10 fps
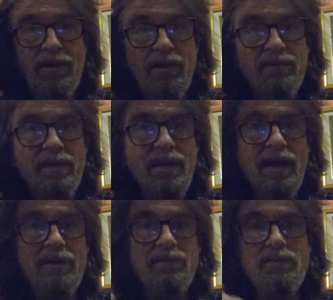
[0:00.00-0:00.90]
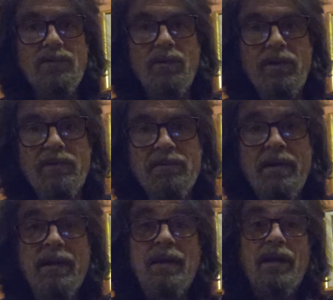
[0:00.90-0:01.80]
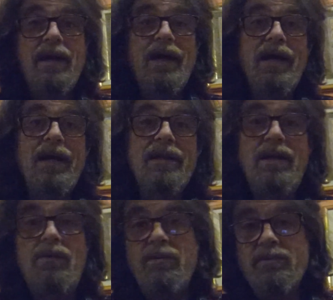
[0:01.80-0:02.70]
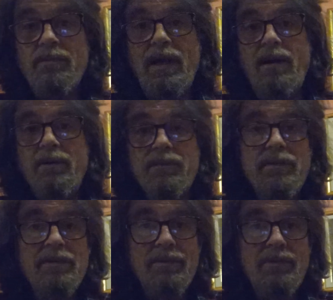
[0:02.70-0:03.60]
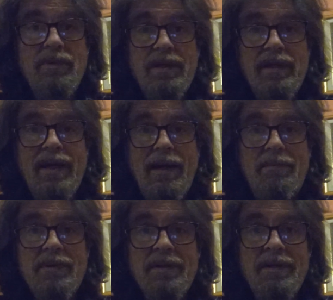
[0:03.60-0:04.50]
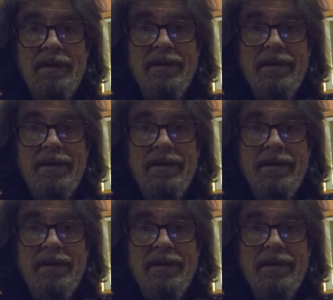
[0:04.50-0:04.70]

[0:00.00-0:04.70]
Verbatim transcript: He always had lots of stories. And he was around when it happened.